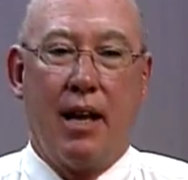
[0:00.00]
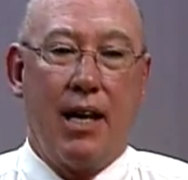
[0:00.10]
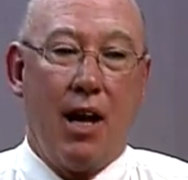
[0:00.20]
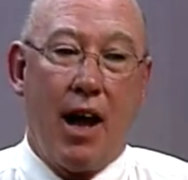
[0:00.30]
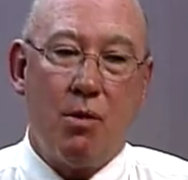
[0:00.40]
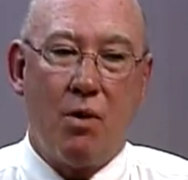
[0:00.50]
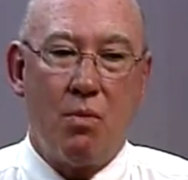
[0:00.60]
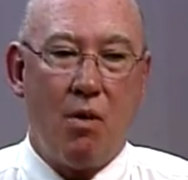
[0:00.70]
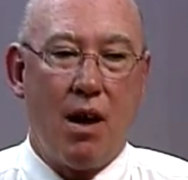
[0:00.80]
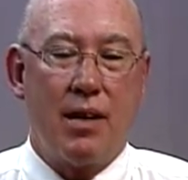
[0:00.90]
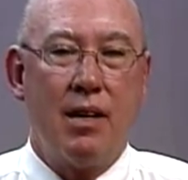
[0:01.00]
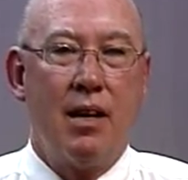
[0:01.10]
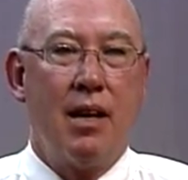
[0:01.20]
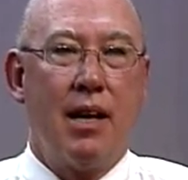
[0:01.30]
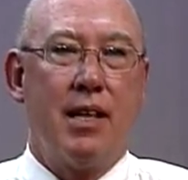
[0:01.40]
911
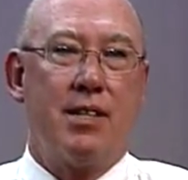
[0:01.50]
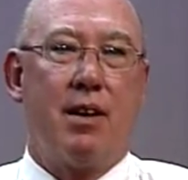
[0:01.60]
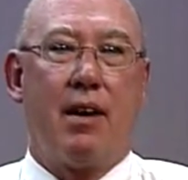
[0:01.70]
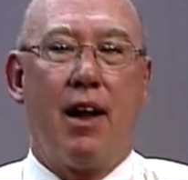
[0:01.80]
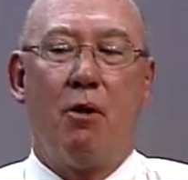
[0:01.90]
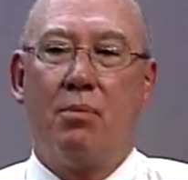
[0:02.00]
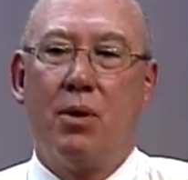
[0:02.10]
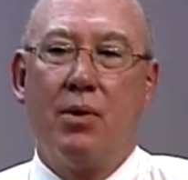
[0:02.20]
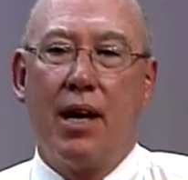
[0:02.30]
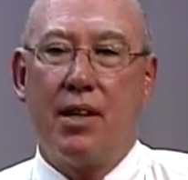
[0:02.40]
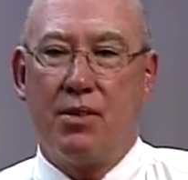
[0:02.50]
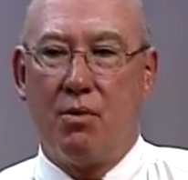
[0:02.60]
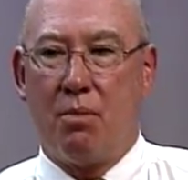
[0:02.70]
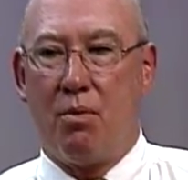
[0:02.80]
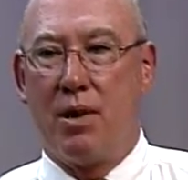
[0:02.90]
is there to help you get
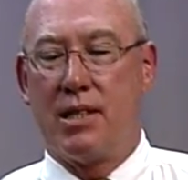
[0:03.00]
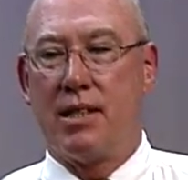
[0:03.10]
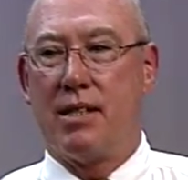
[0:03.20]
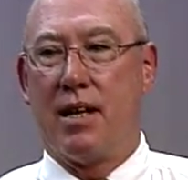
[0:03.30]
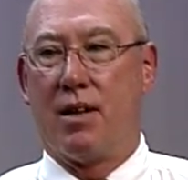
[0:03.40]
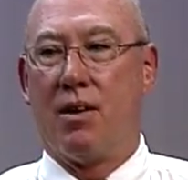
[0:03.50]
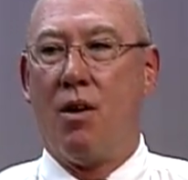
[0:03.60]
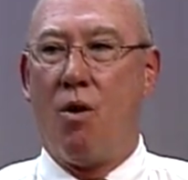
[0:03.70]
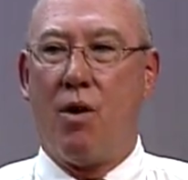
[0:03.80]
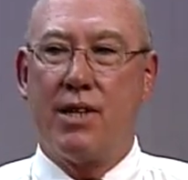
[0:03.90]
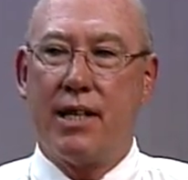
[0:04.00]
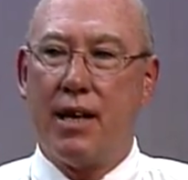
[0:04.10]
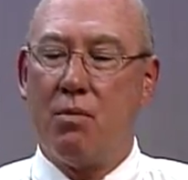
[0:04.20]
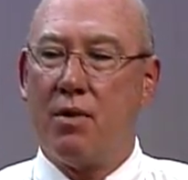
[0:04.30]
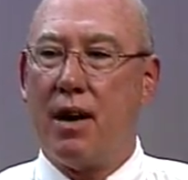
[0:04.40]
to a poison center or to
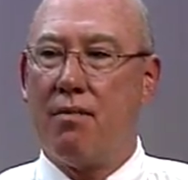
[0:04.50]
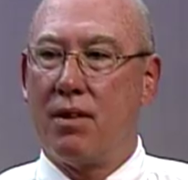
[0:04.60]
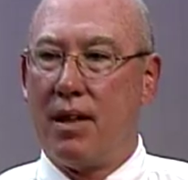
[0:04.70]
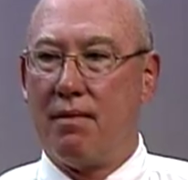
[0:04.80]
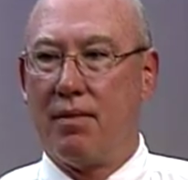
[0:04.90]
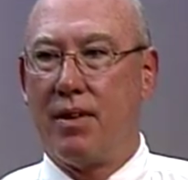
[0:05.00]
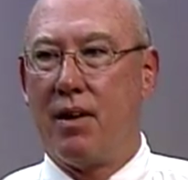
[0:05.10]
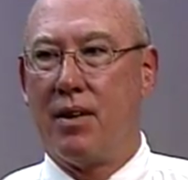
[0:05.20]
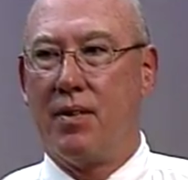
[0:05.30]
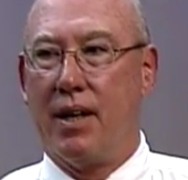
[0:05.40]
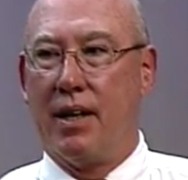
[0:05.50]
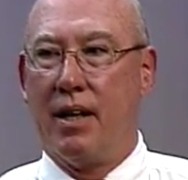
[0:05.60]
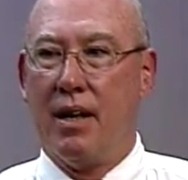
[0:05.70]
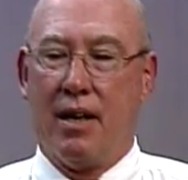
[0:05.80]
get whatever level of care you need.